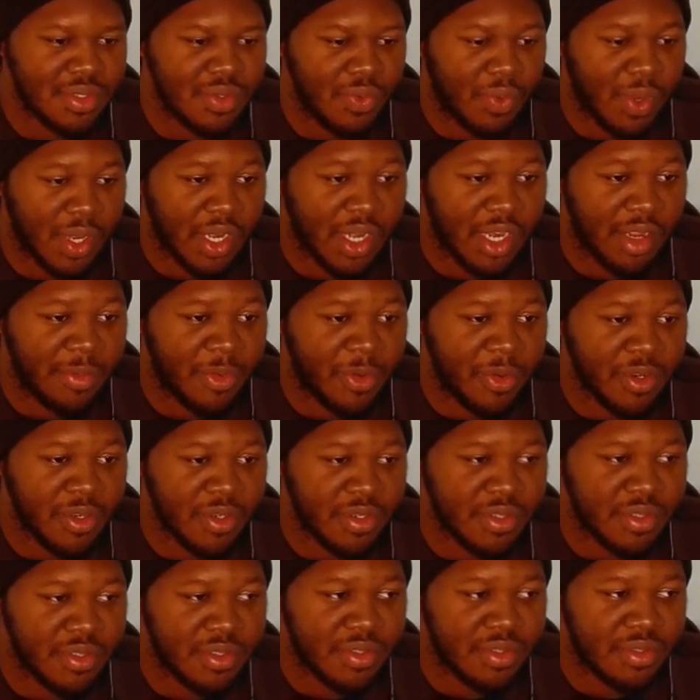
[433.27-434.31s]
Want any more?
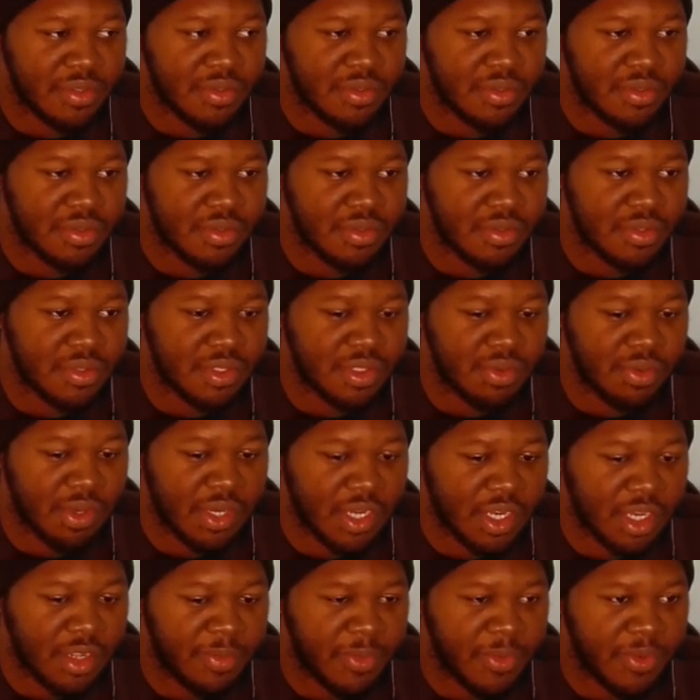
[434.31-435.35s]

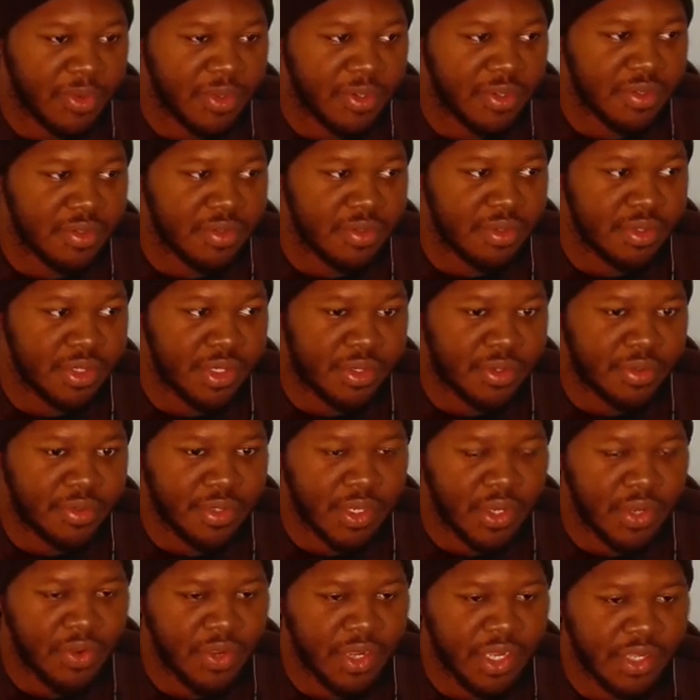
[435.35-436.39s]
Want any more? No?
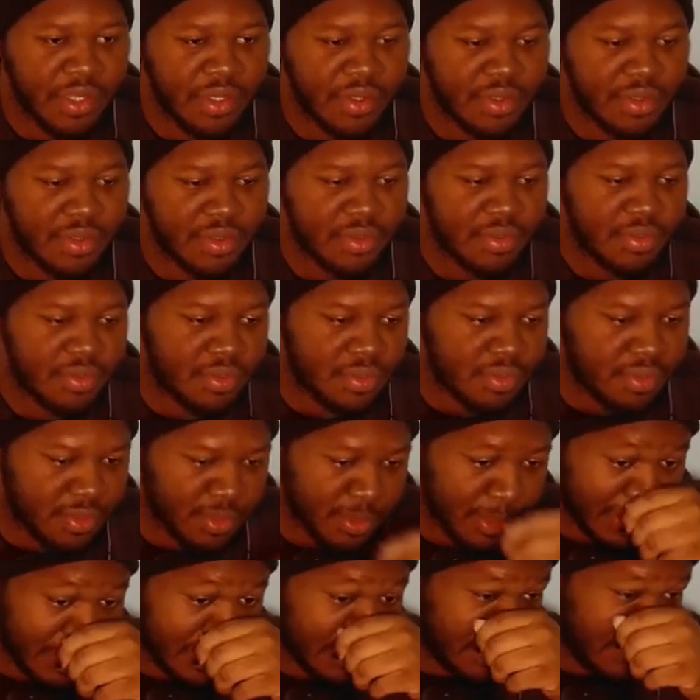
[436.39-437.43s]
Alright.
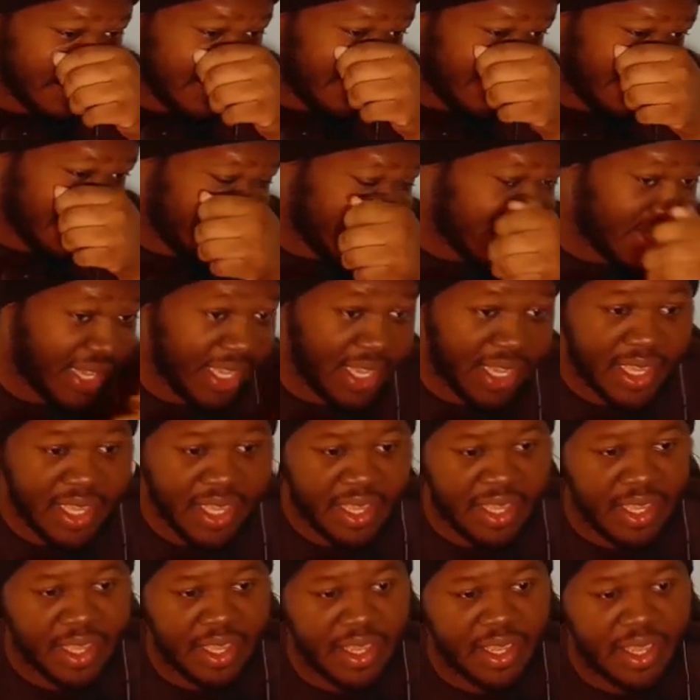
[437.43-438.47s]

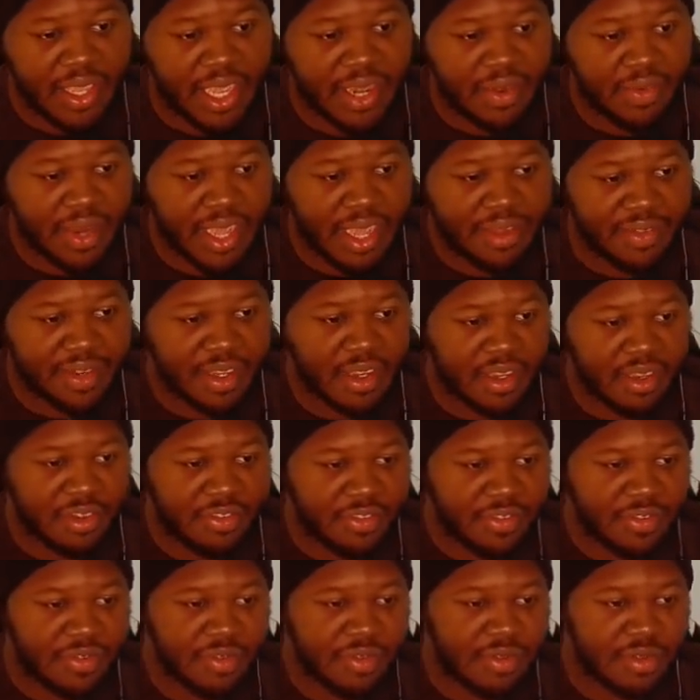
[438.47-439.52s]
Hey, I don't have
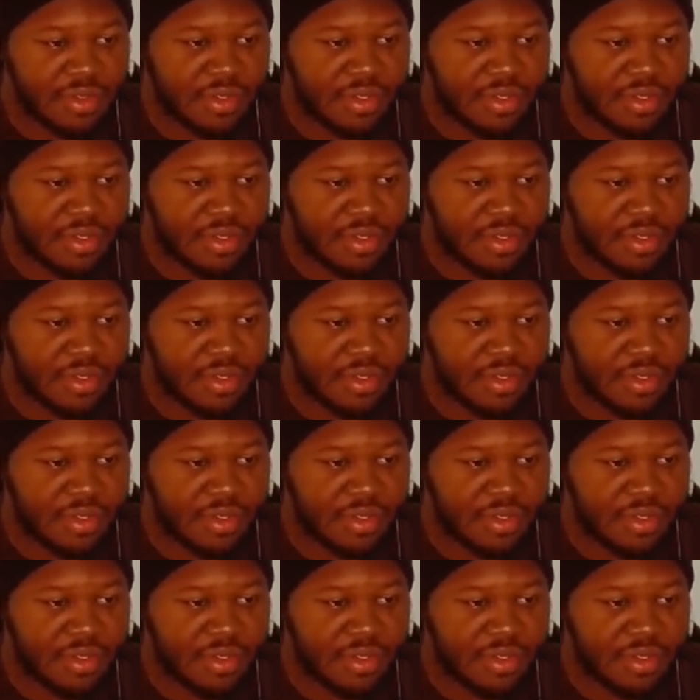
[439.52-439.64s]
enough.